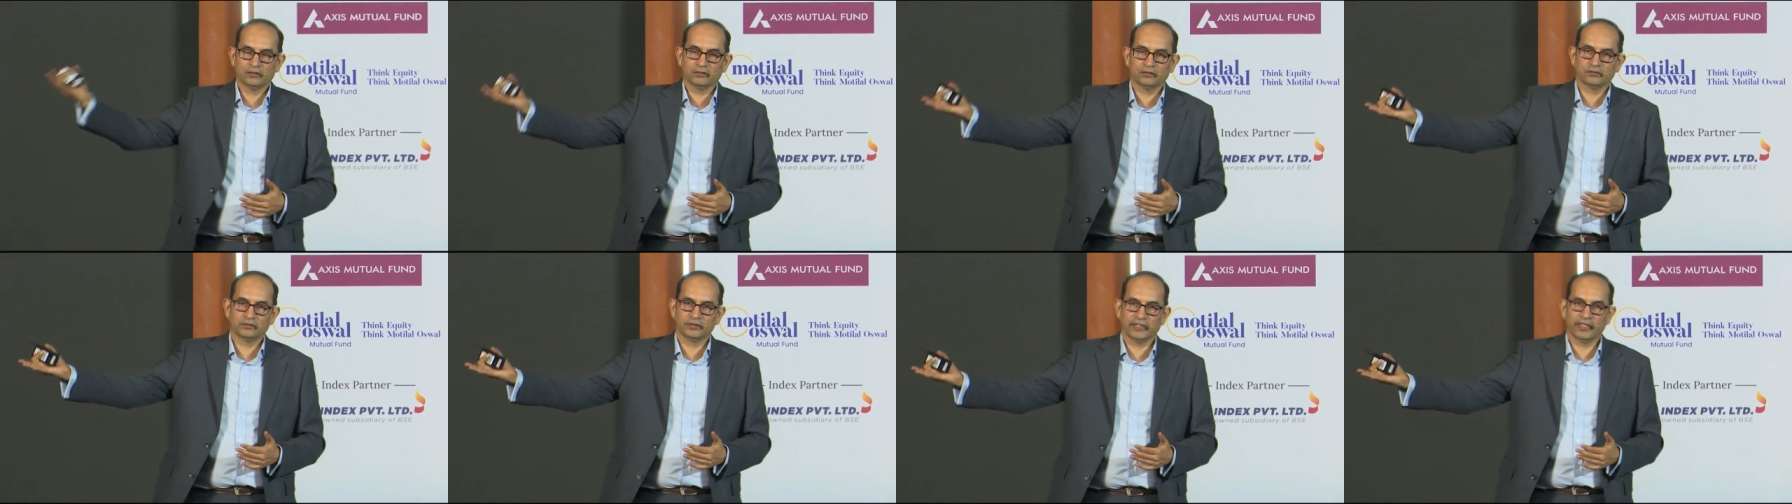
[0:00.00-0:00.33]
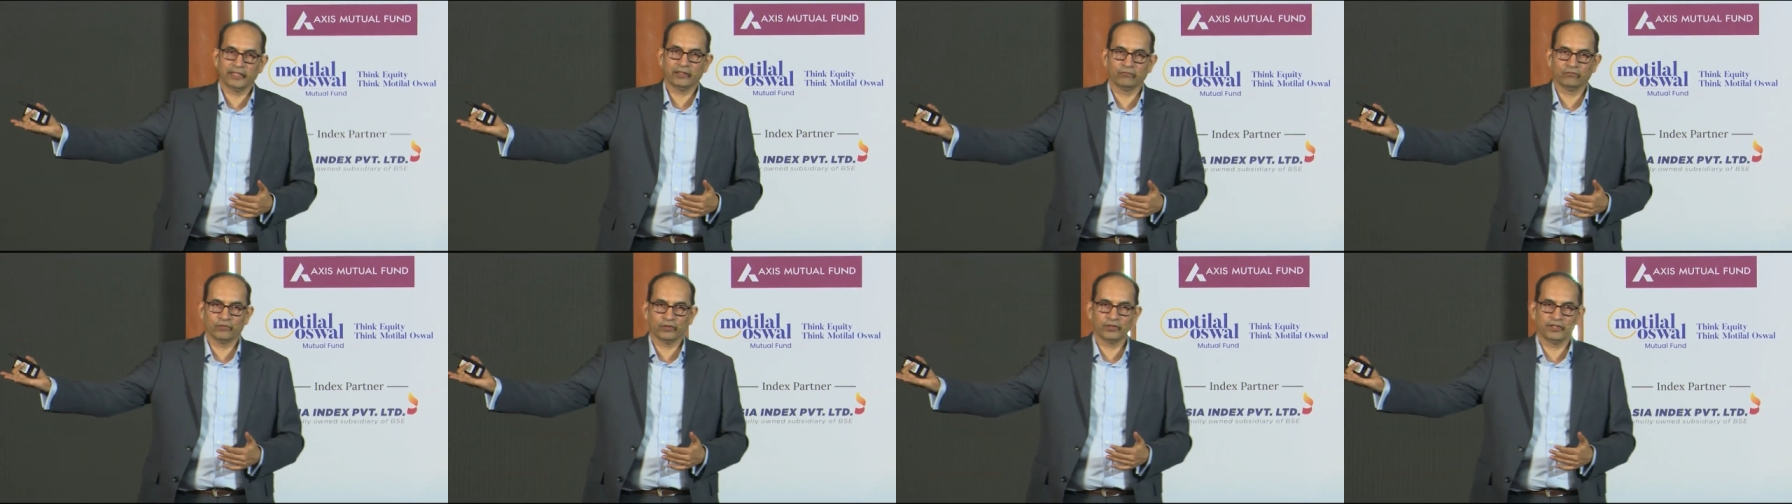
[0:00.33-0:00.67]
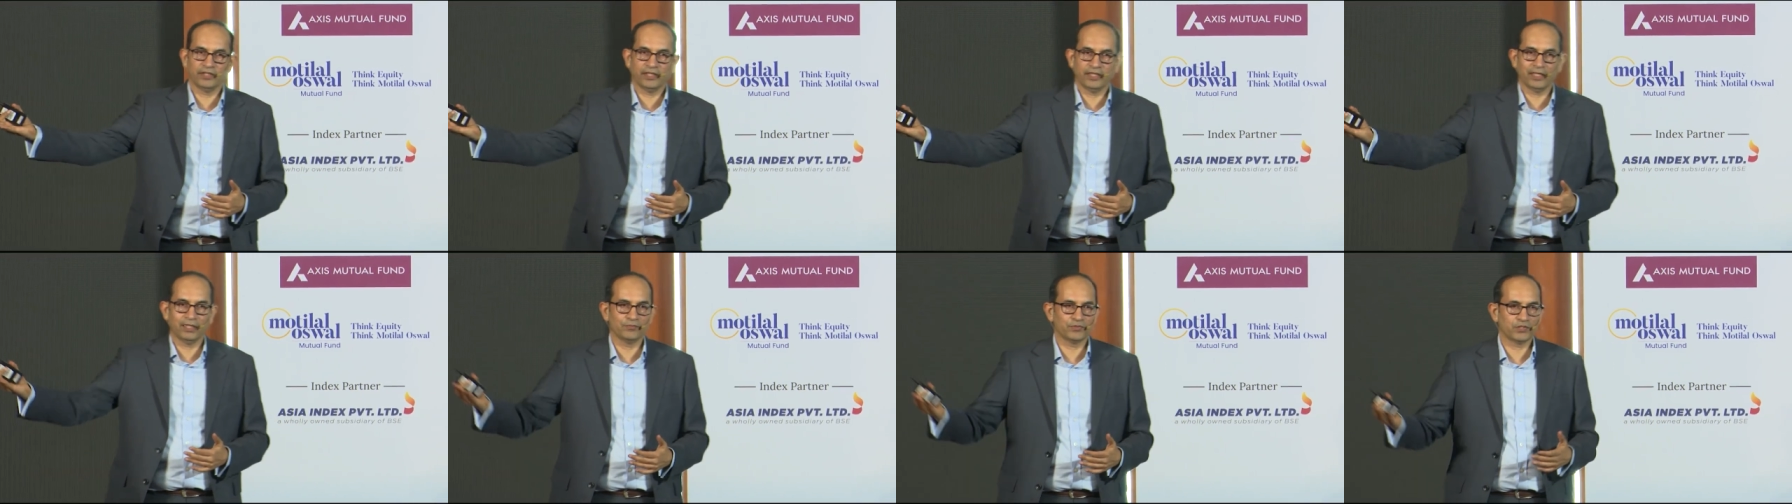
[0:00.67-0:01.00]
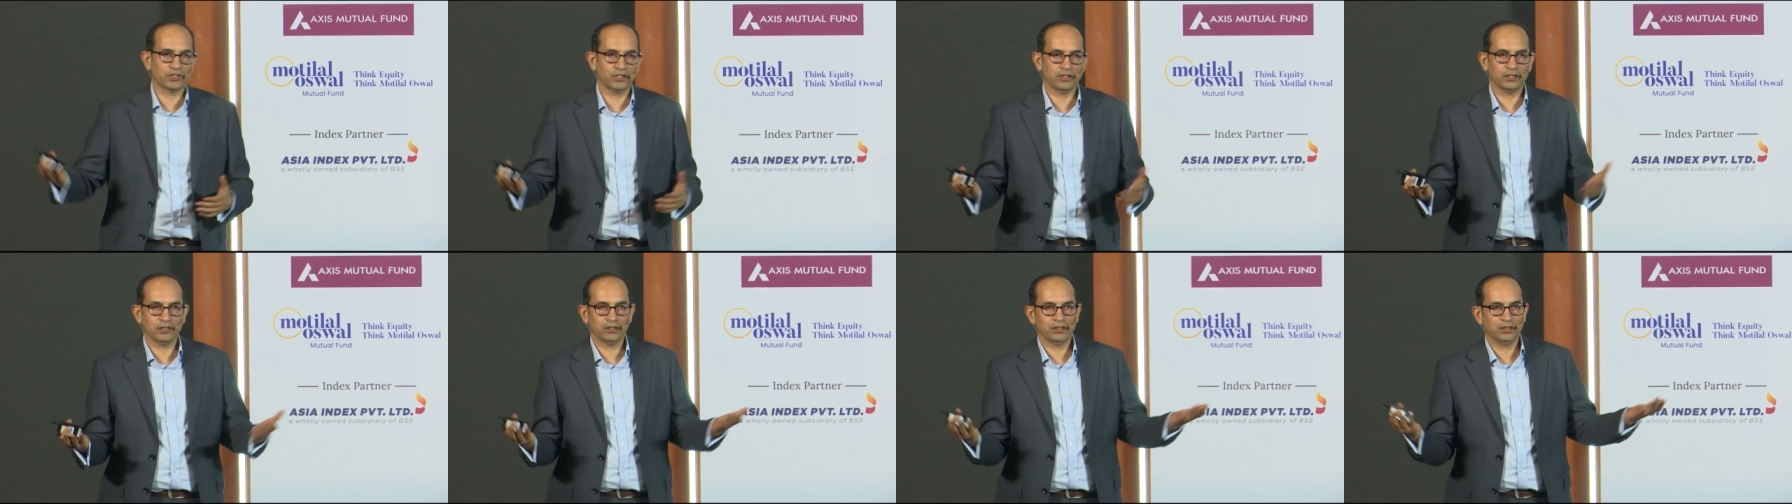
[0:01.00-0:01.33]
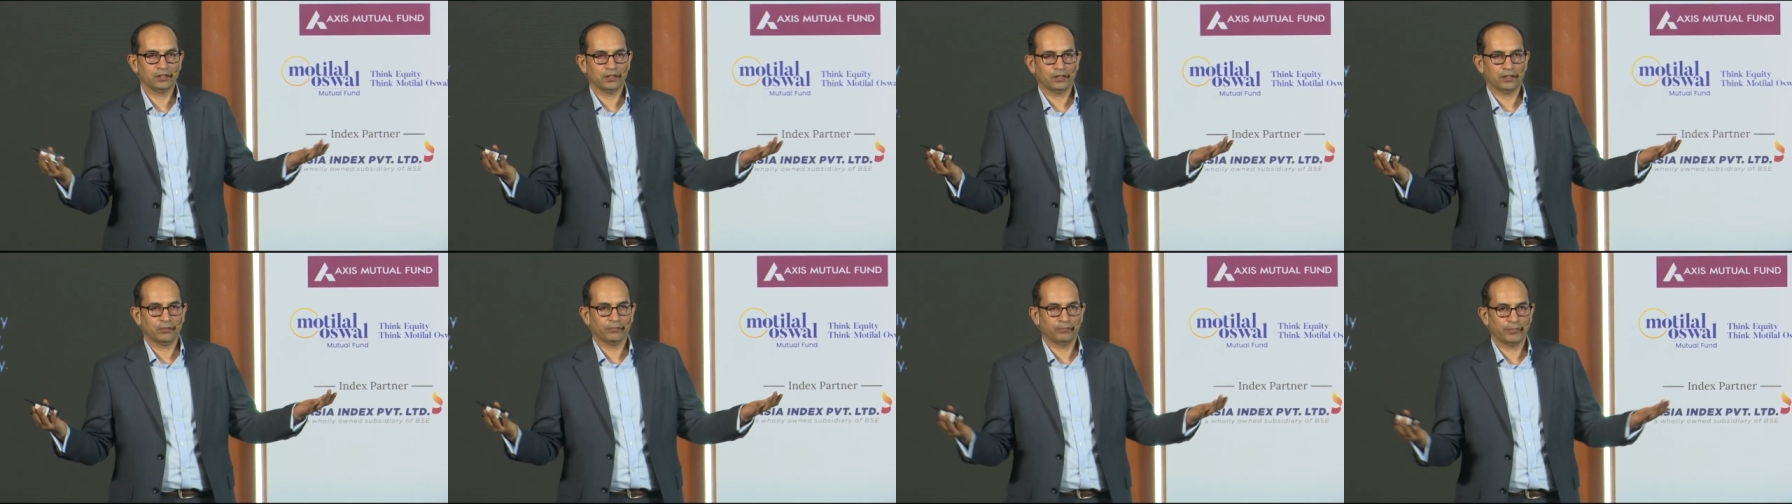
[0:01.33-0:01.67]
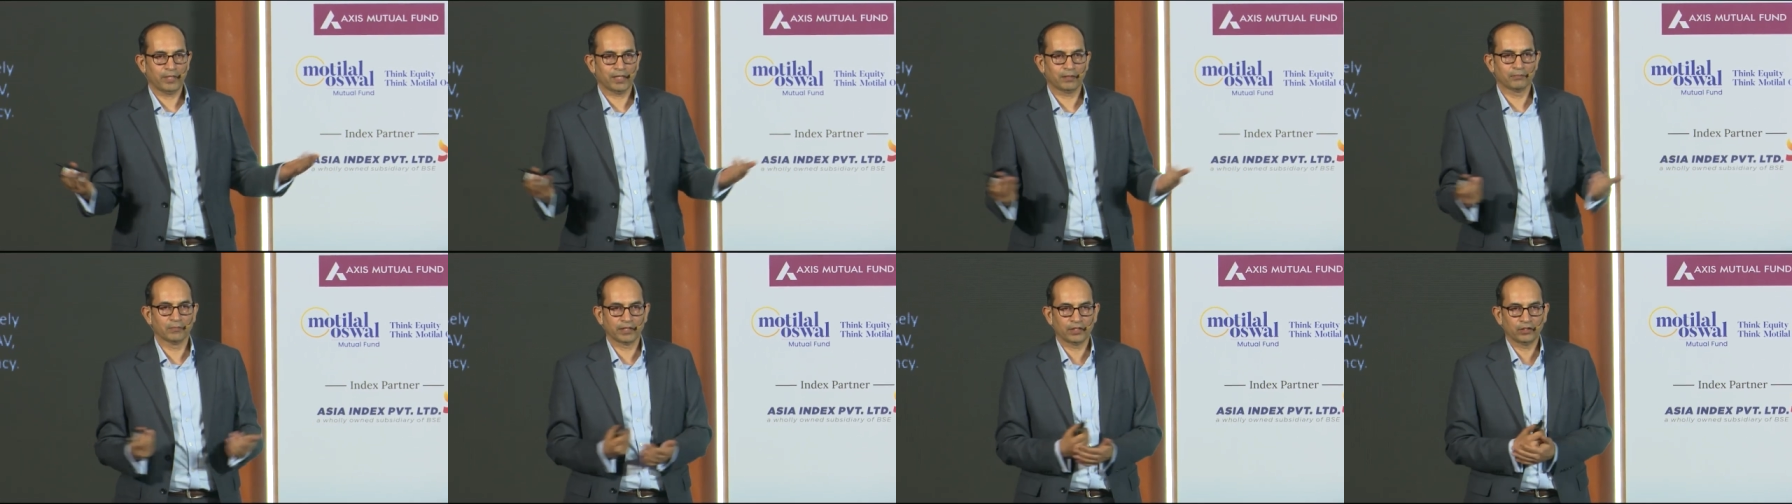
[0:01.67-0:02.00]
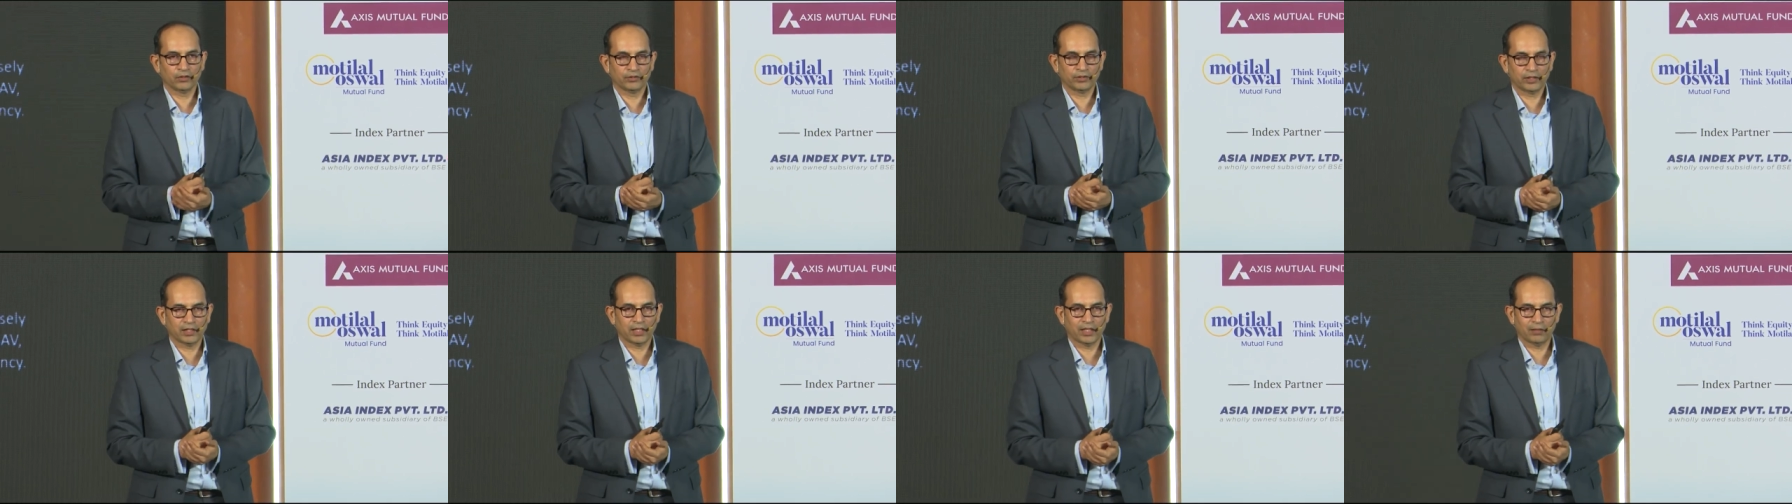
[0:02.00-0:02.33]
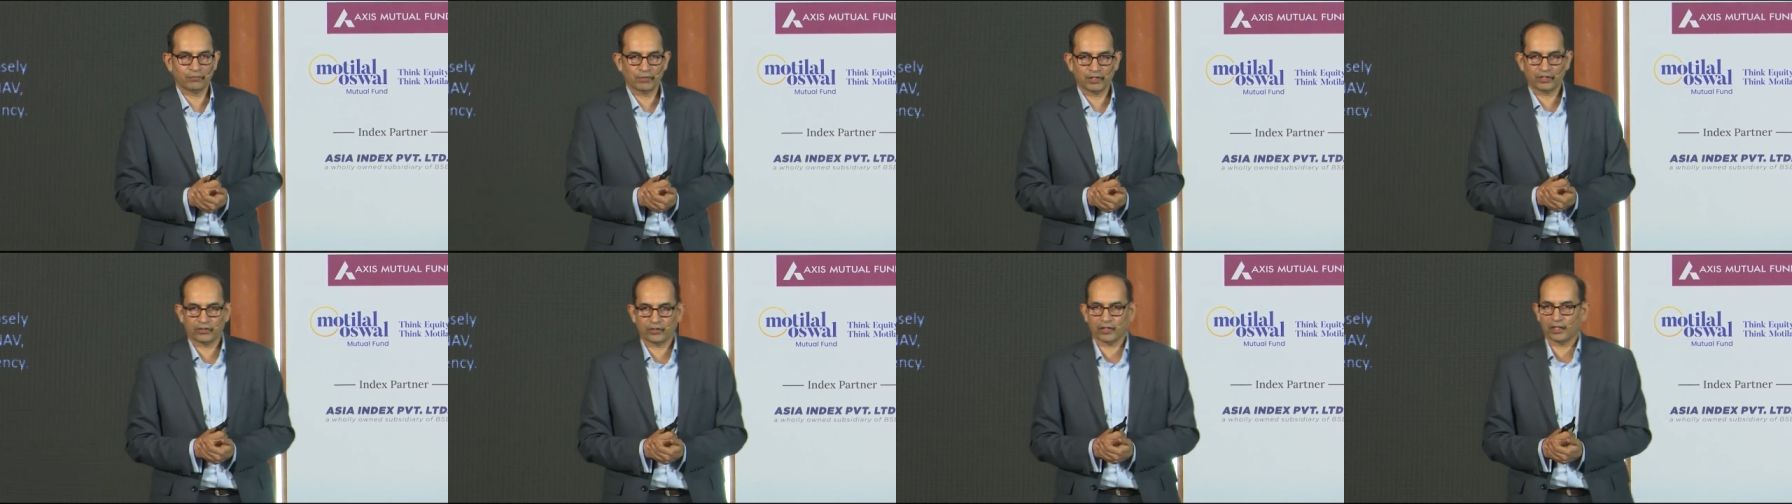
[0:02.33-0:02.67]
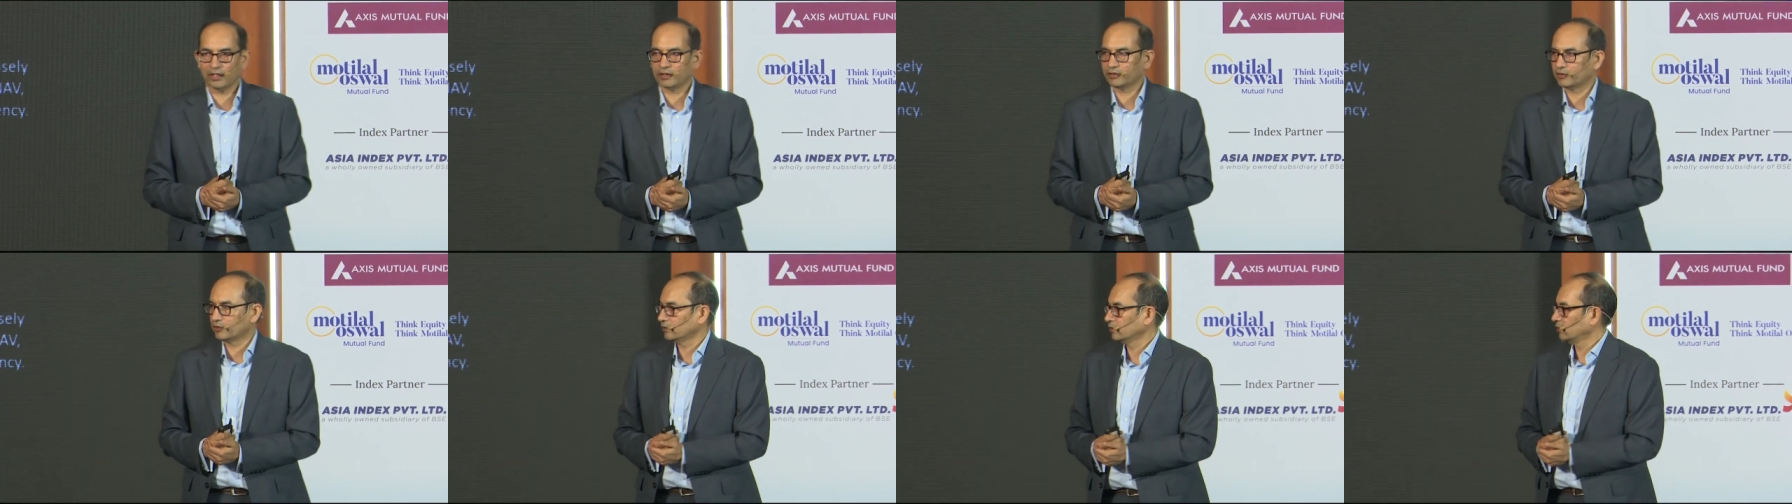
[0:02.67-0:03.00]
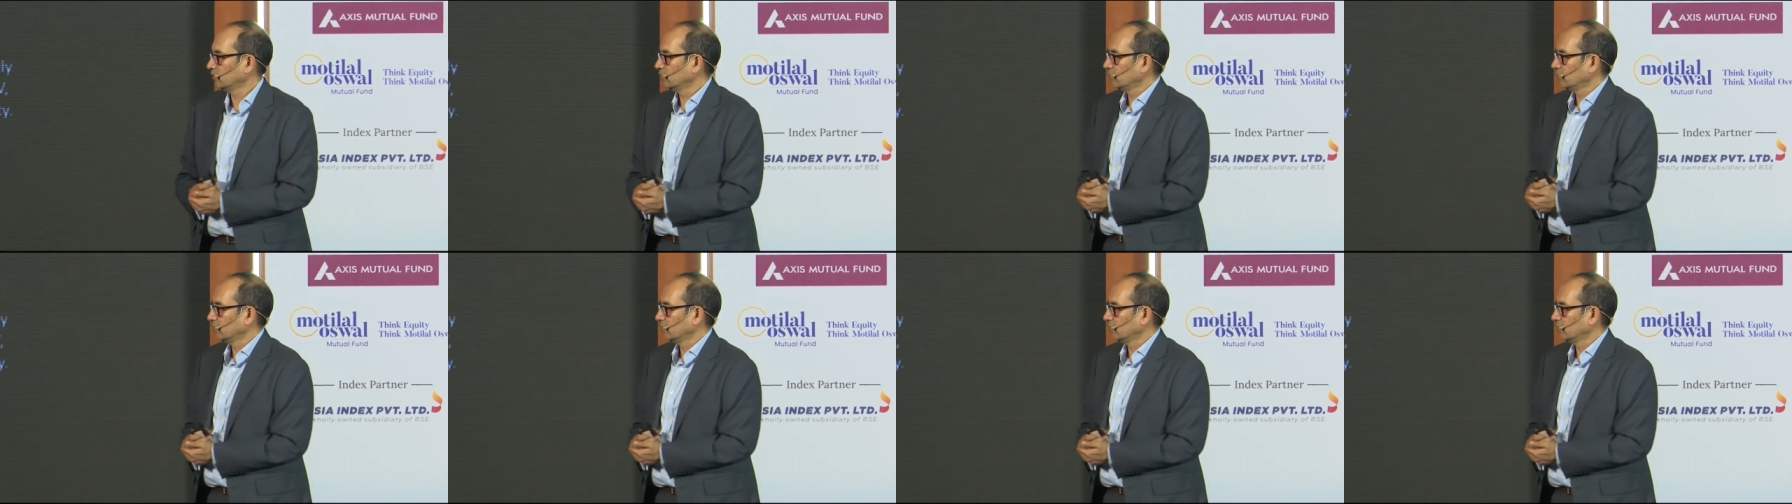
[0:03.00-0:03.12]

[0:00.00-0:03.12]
redeem with the AMC, make money on the arbitrage.